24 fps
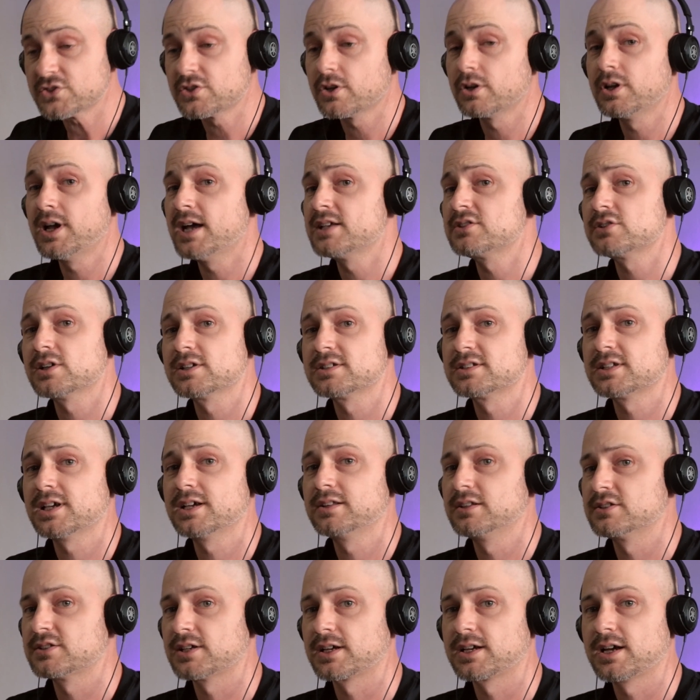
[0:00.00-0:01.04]
So as I say
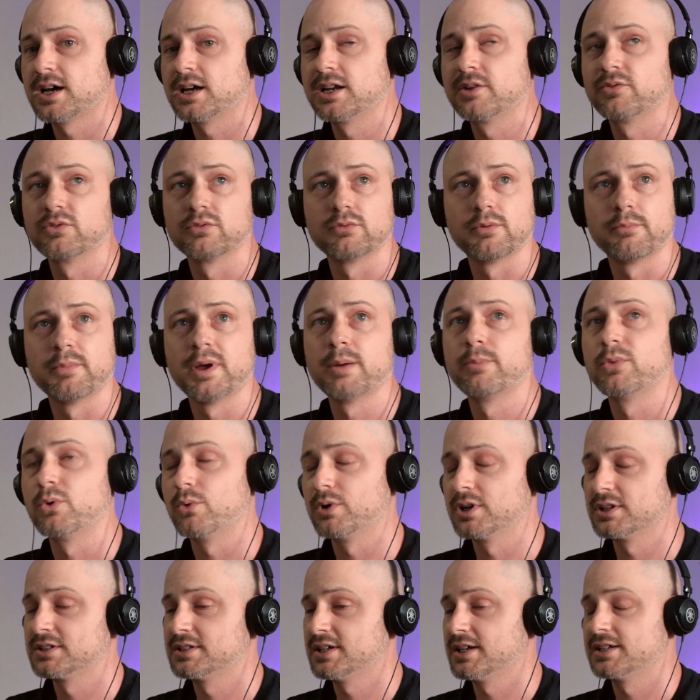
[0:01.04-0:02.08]
this, I can't even remember
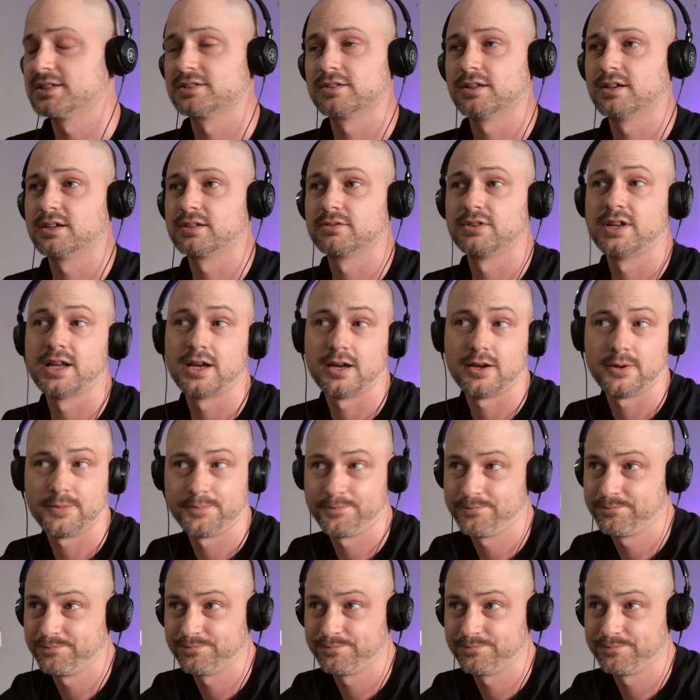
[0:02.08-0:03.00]
what it tastes like now.